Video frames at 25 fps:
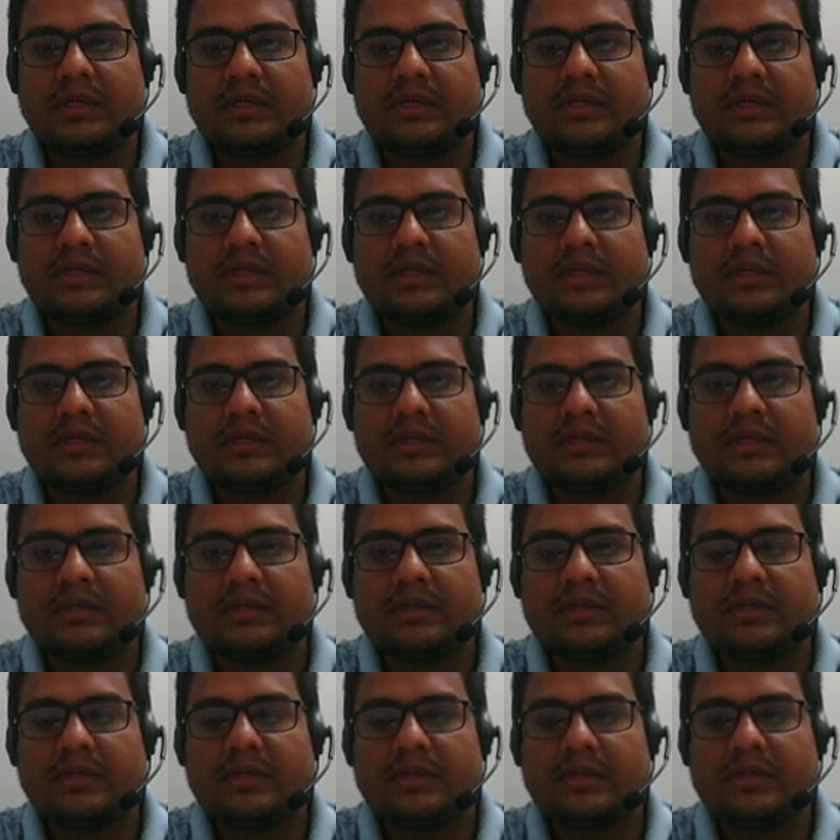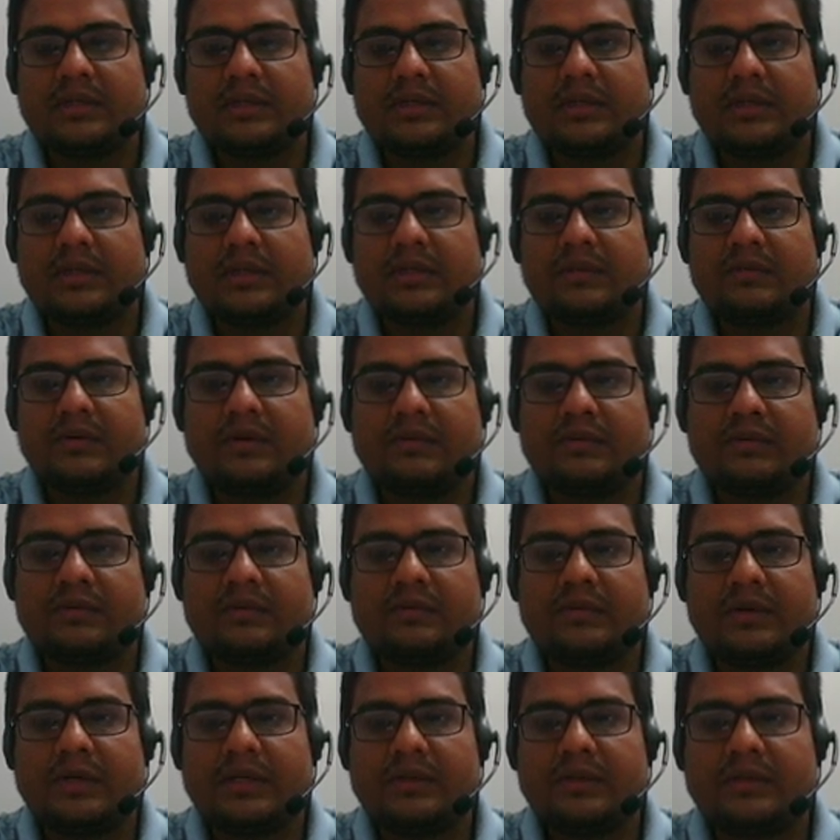degree, and we have to
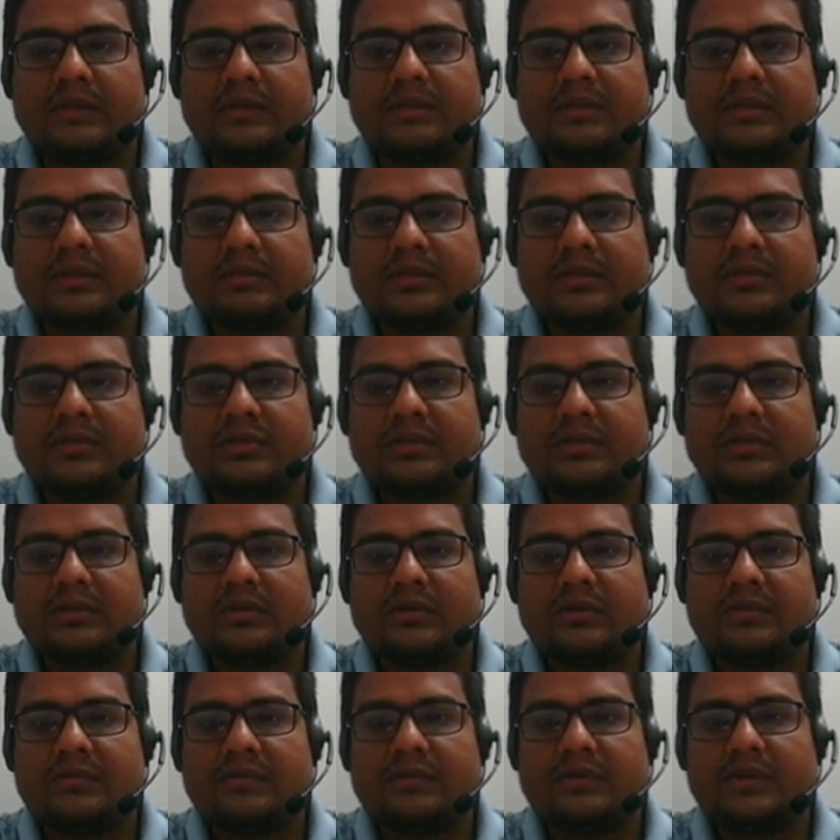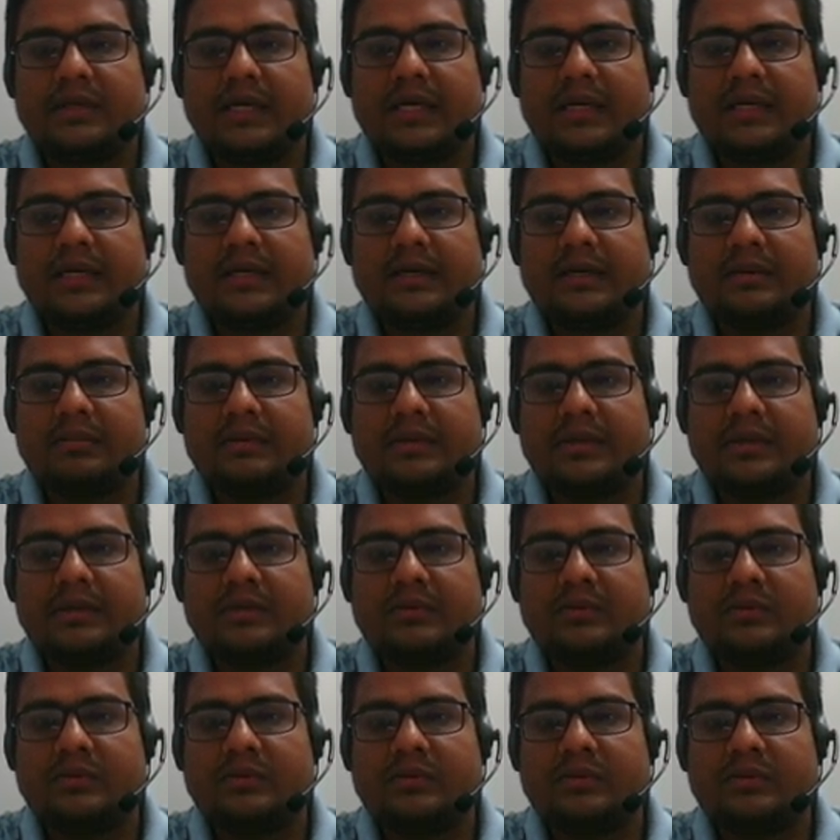find the summation of tan A by
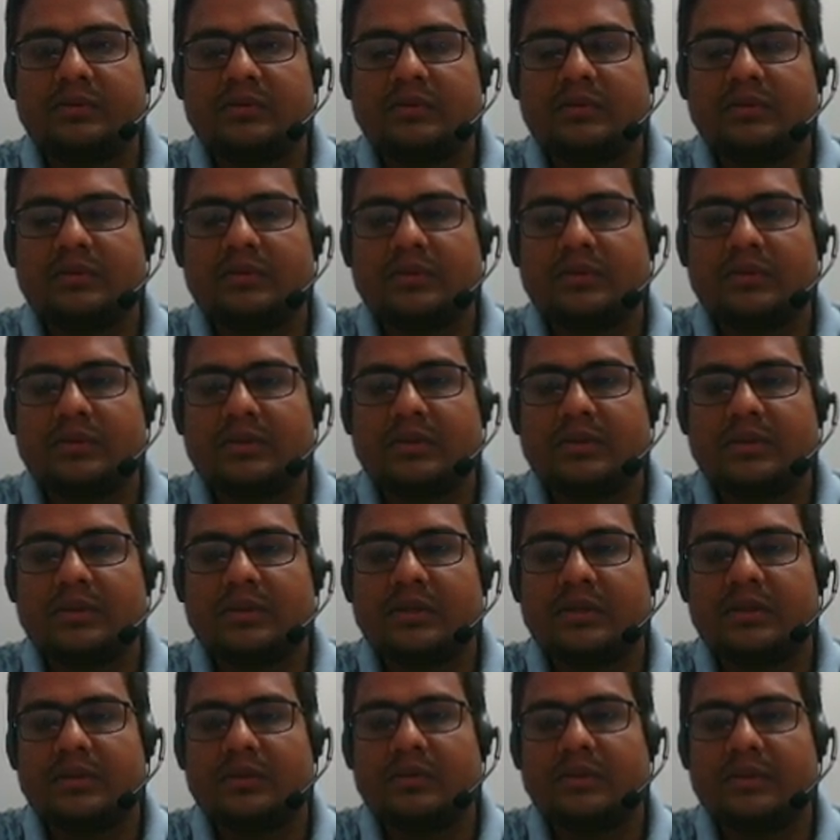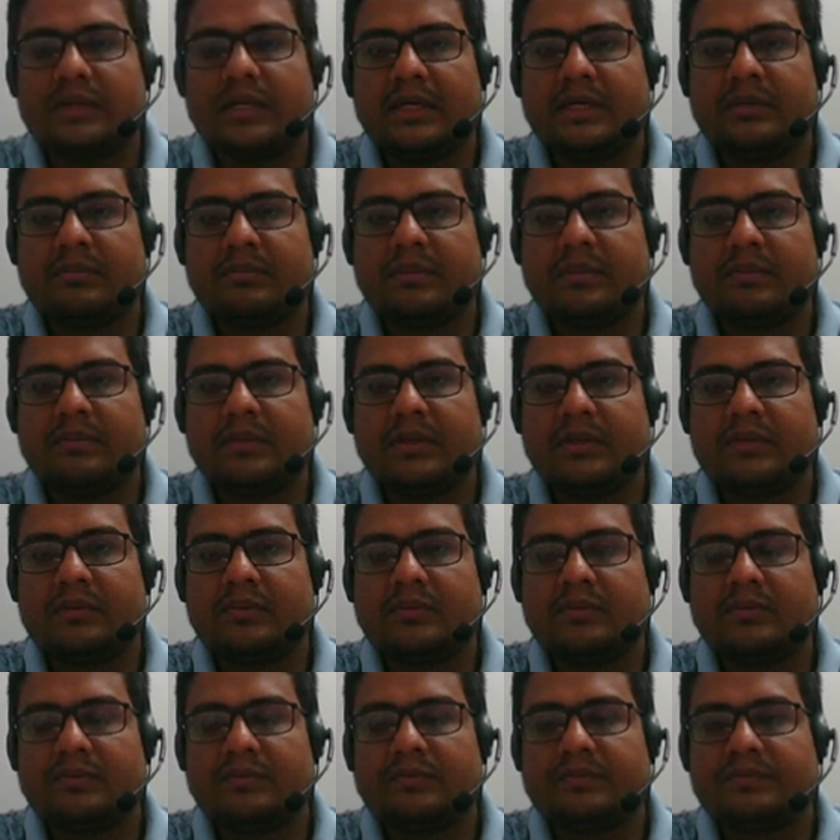2 to tan B by 2,
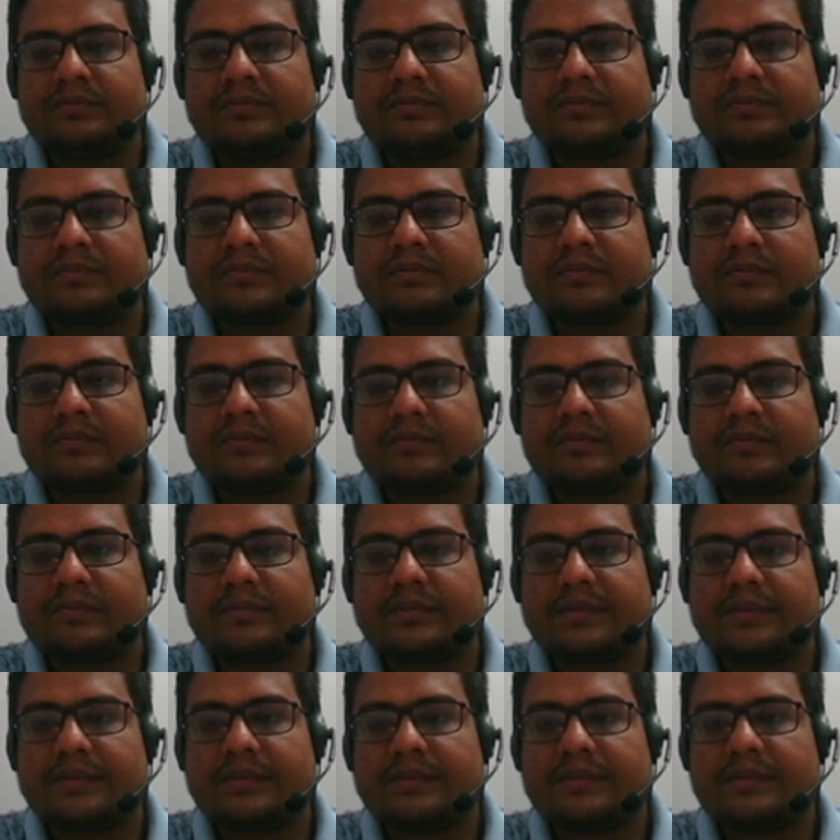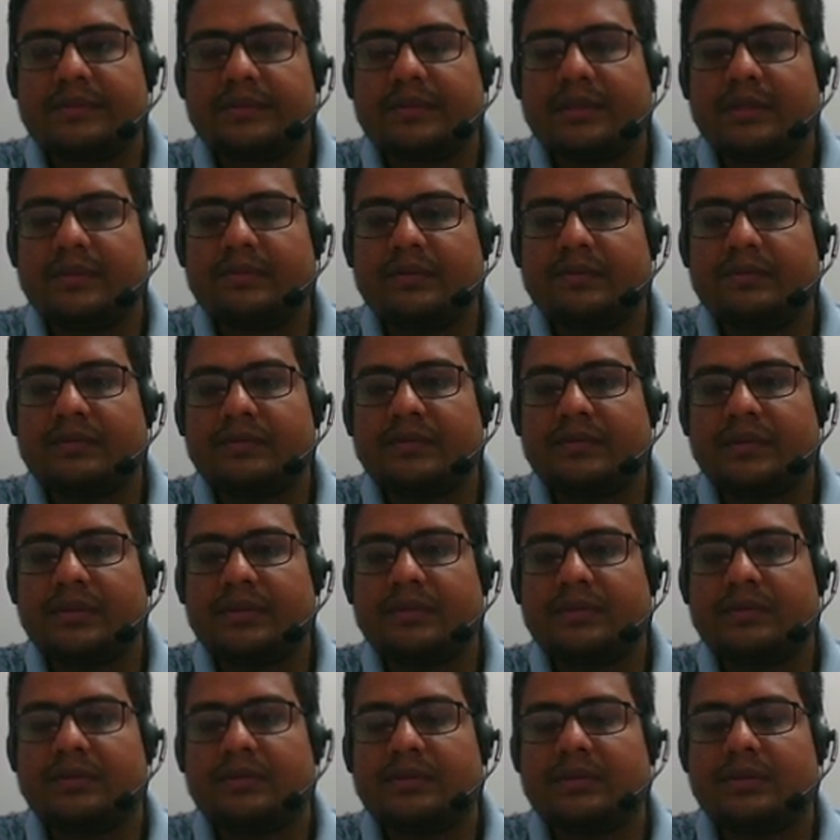that we have to find.
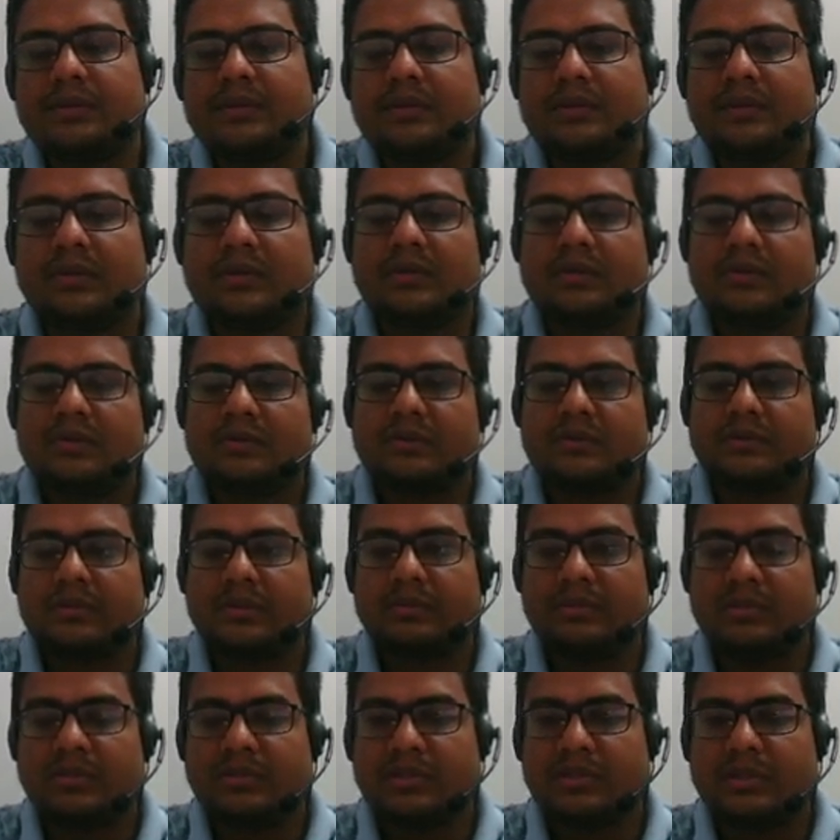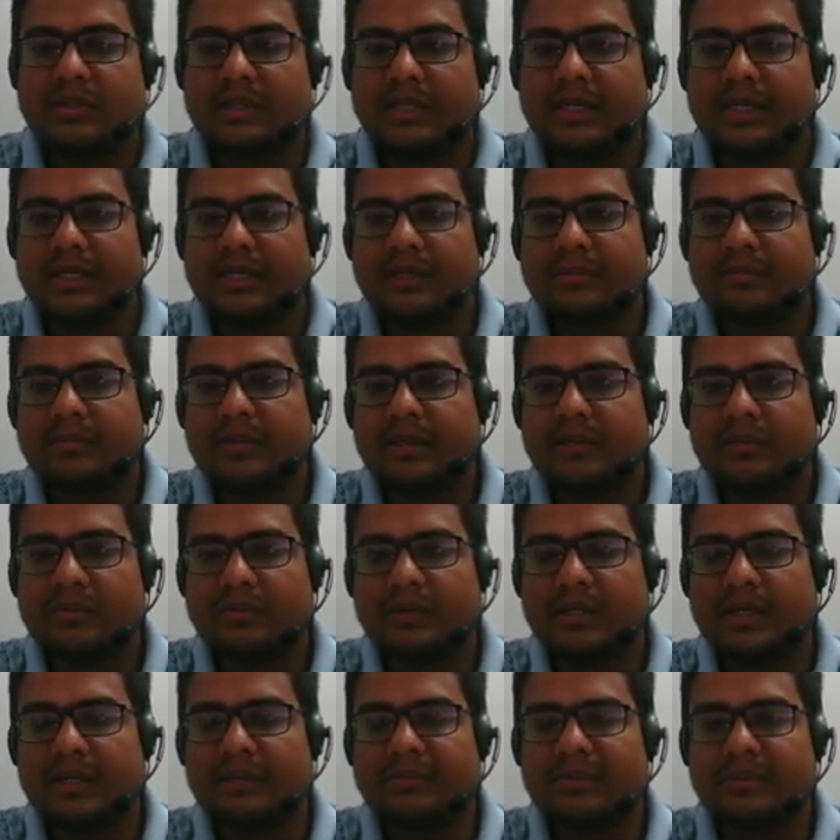So summation tan A by 2
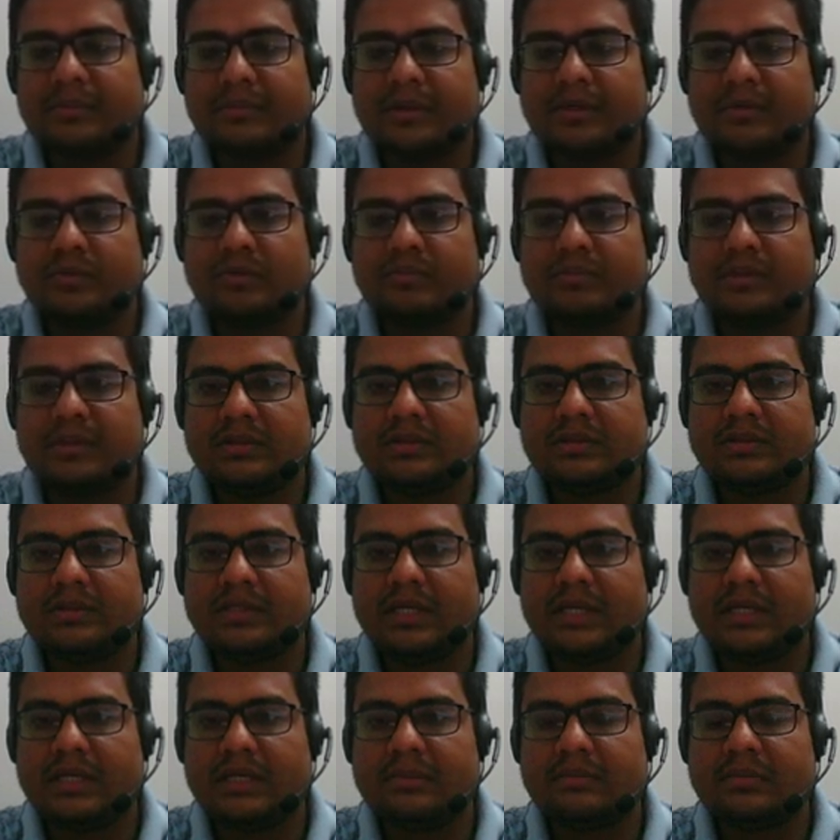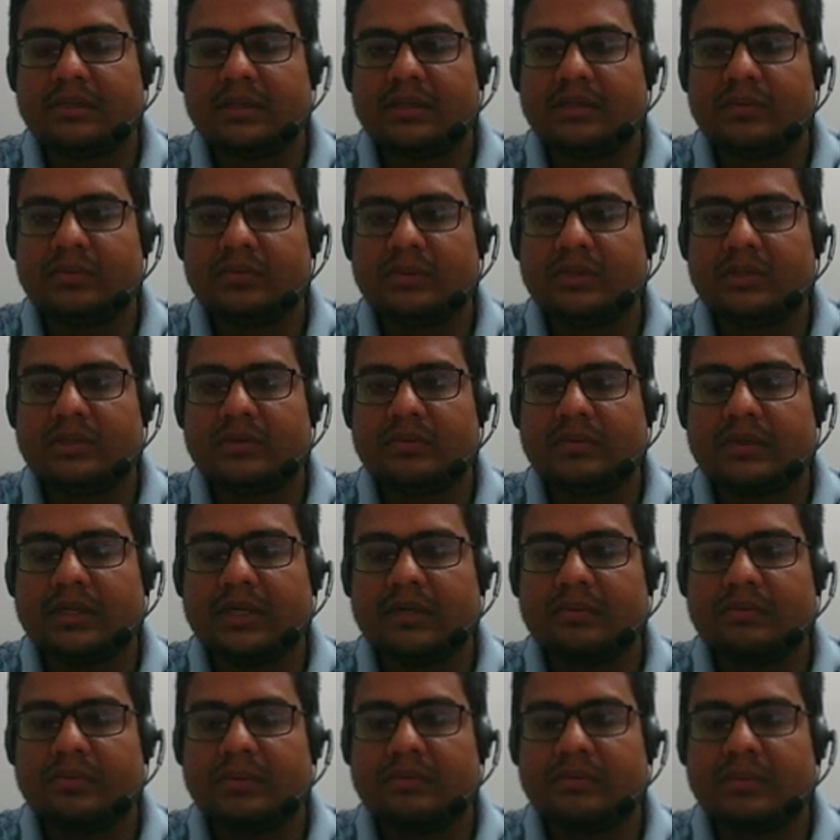tan B by 2 means tan A by 2 into tan
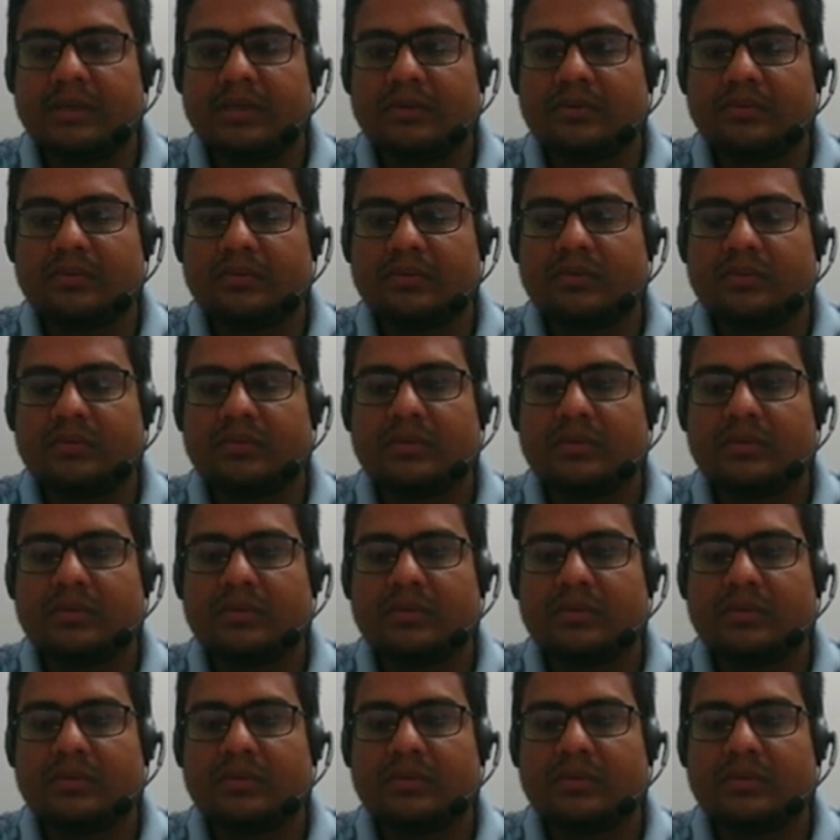B by 2